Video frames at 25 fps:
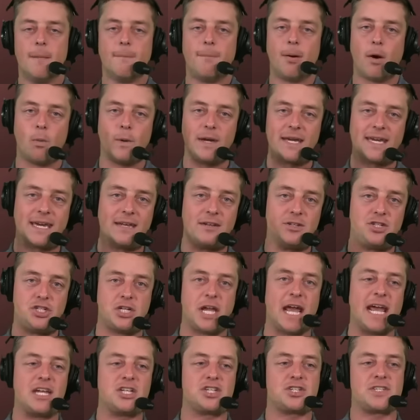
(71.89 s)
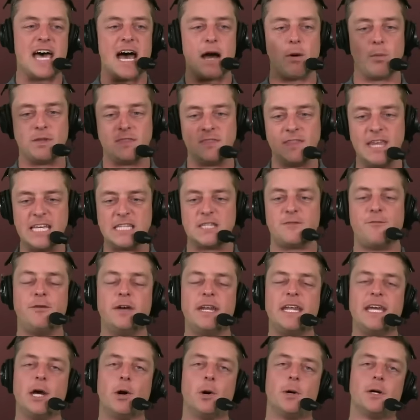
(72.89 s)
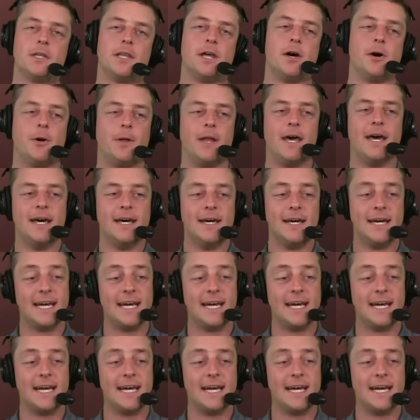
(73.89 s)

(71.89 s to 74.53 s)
but we can change that with this video alone.